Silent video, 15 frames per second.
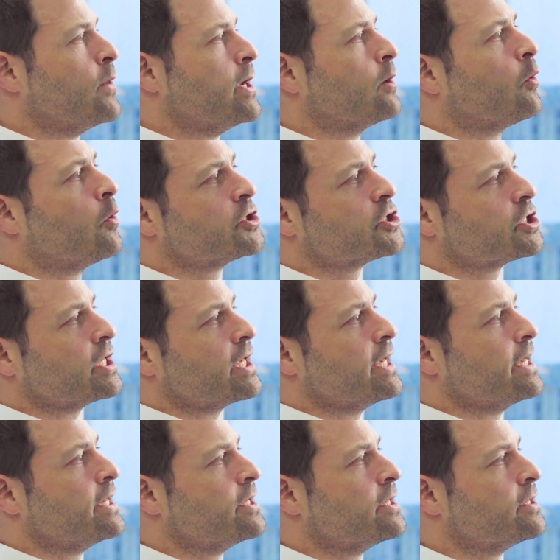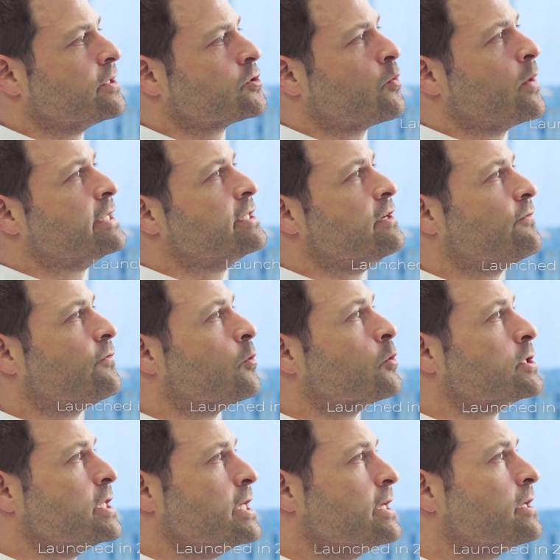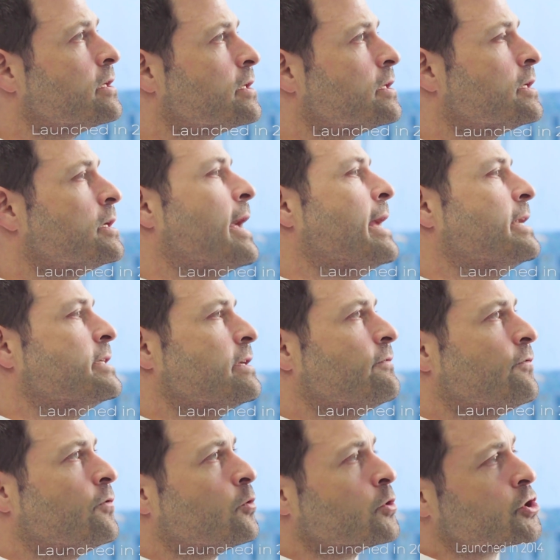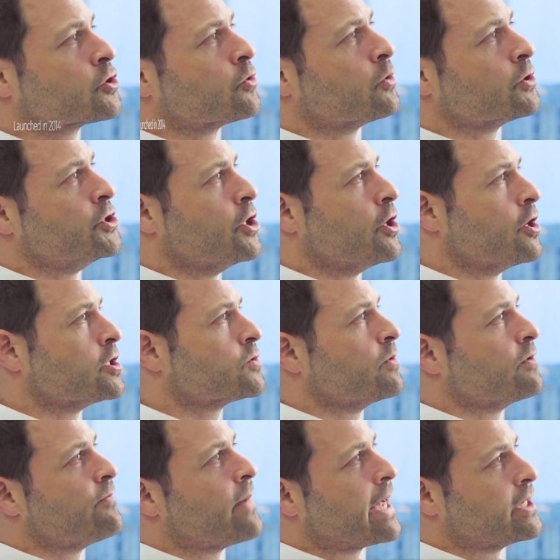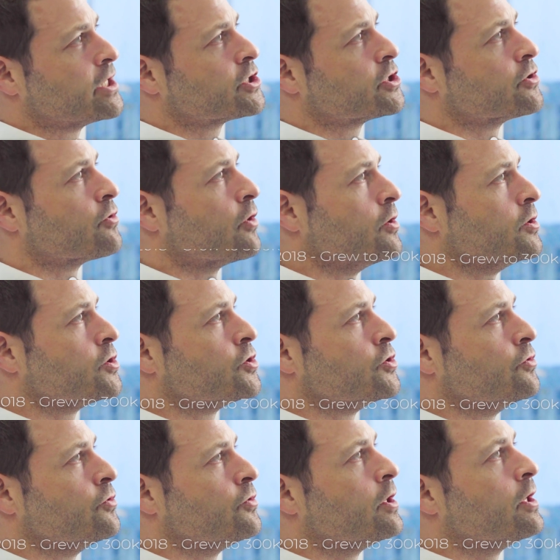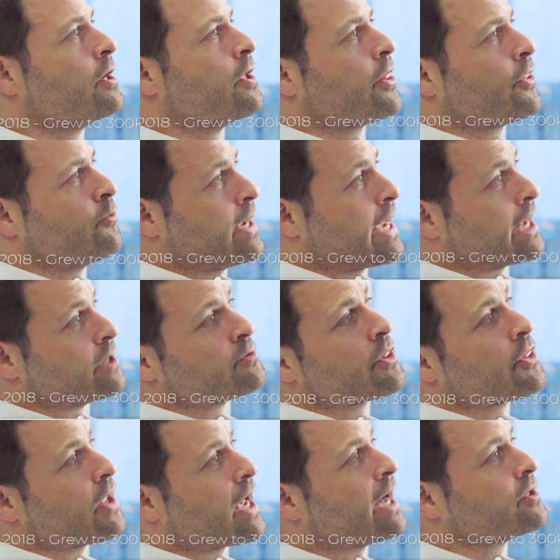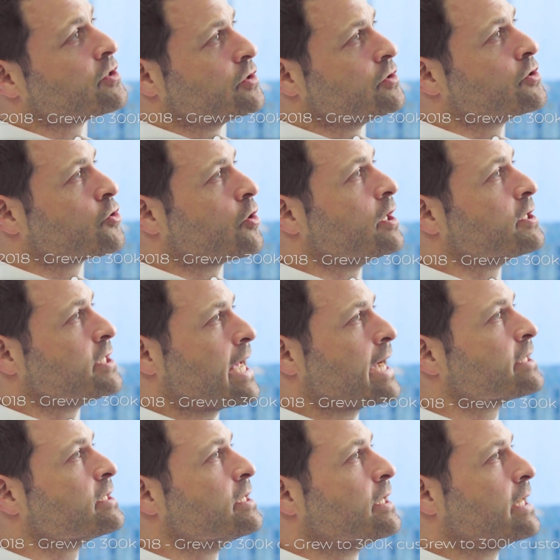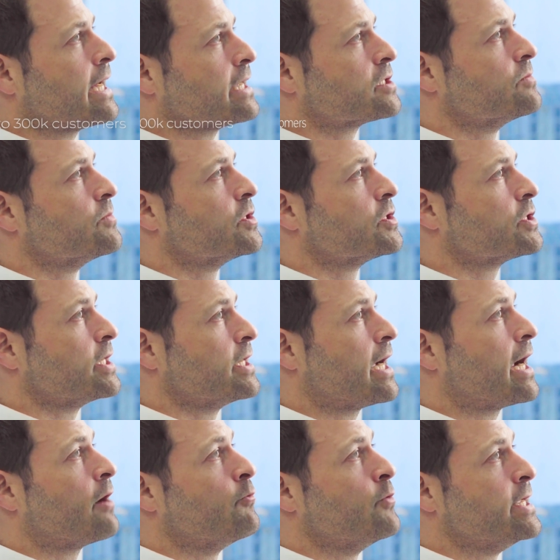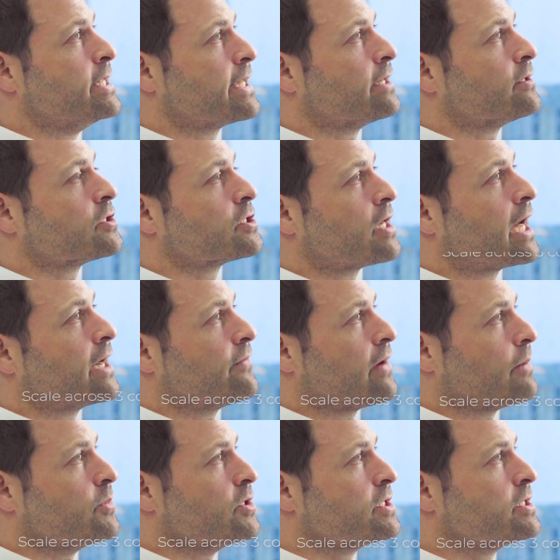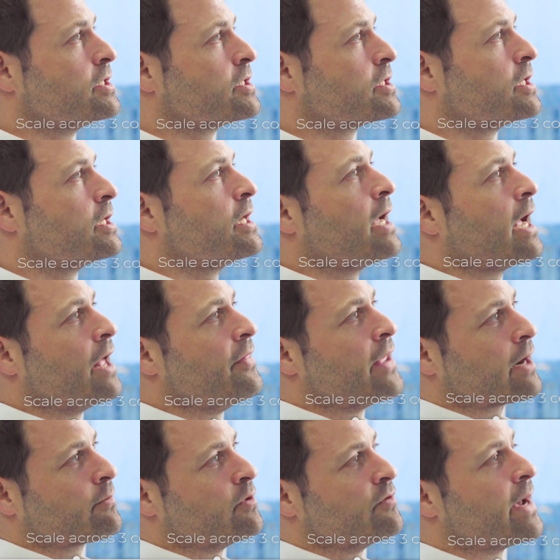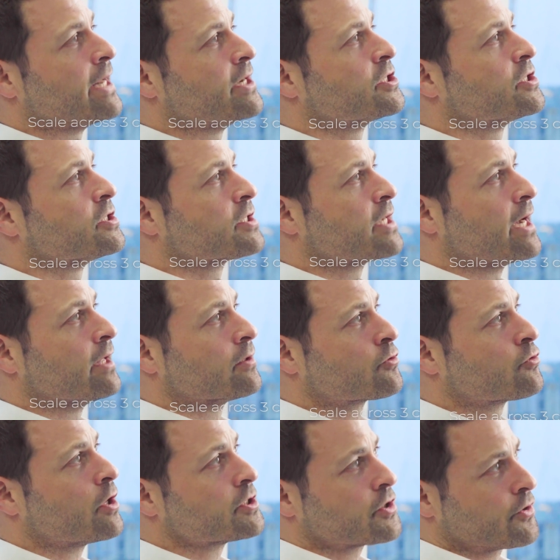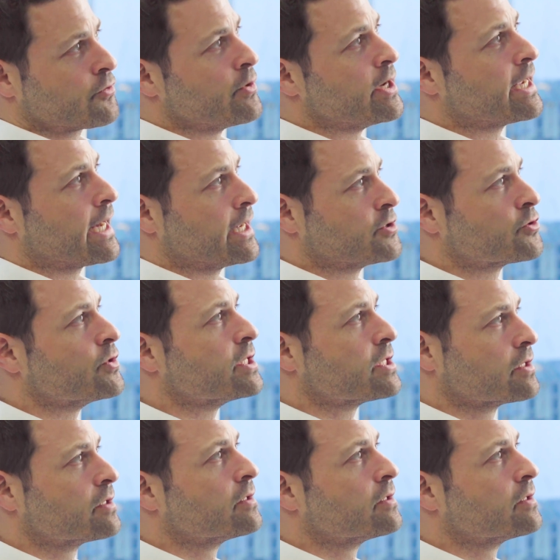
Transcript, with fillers: We launched in 2014 and in four short years we've managed to grow to 300,000 transacting customers in our retail side of our business and that we've managed to scale across three countries.